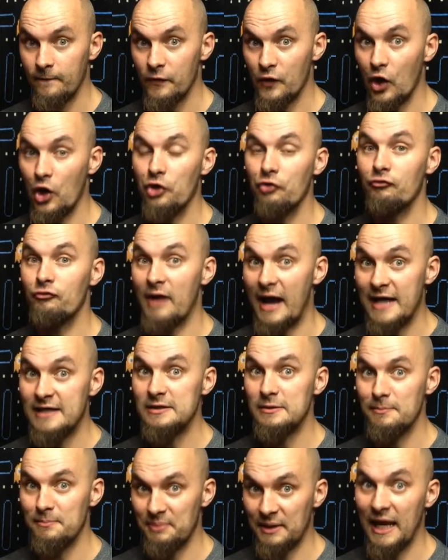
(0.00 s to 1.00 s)
on a
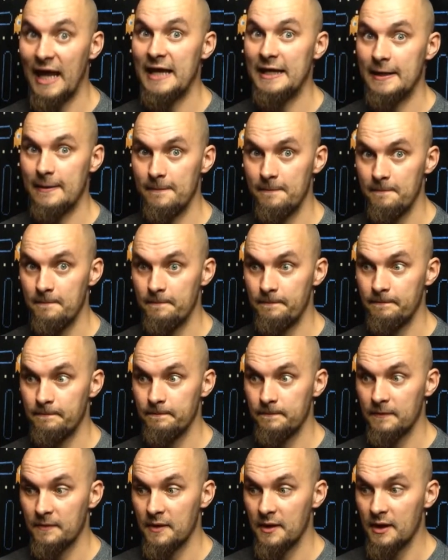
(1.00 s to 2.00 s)
random planet.
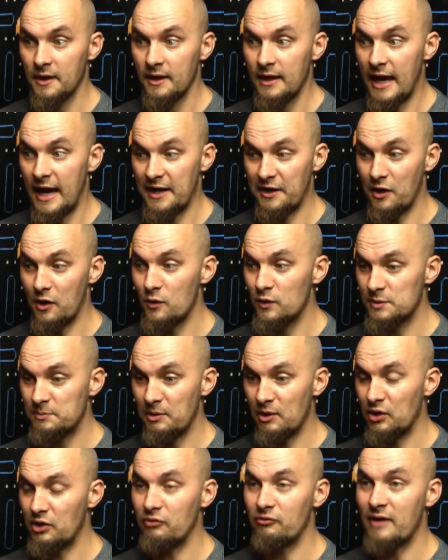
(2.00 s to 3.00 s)
And I was
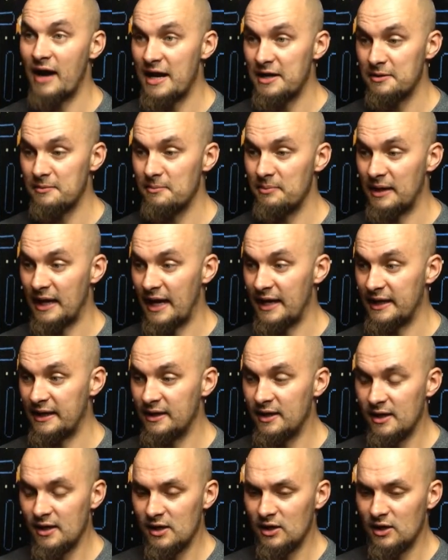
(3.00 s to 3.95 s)
put on a random planet,